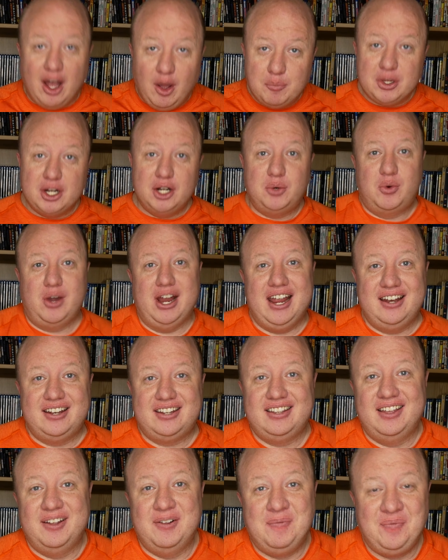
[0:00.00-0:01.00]
I'm gonna
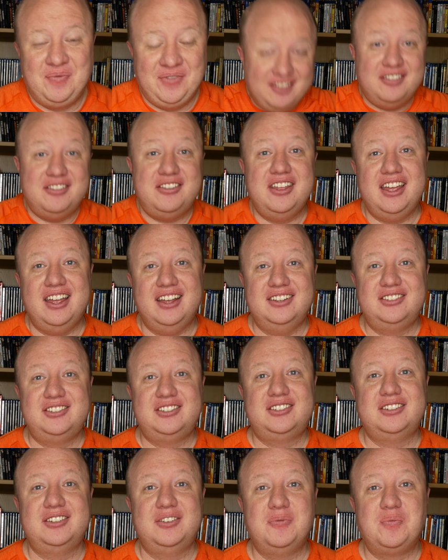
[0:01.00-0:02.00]
rate
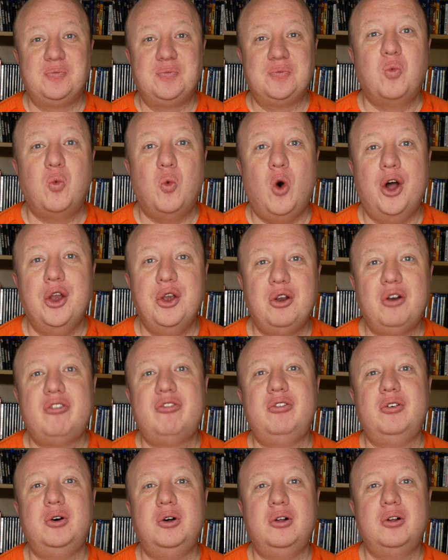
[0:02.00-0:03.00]
this
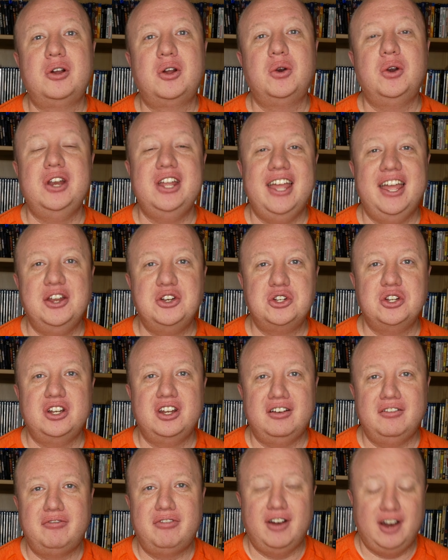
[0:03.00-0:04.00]
wonderful creation
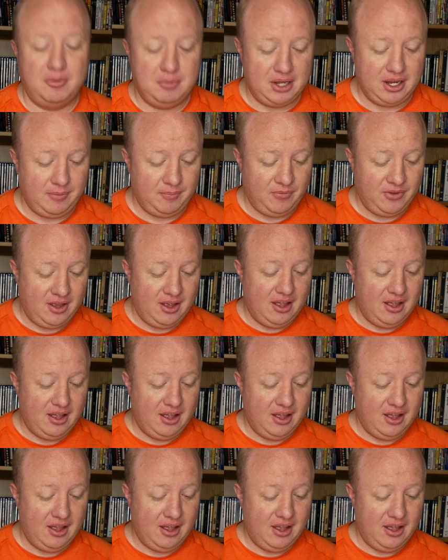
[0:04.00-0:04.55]
in front of me.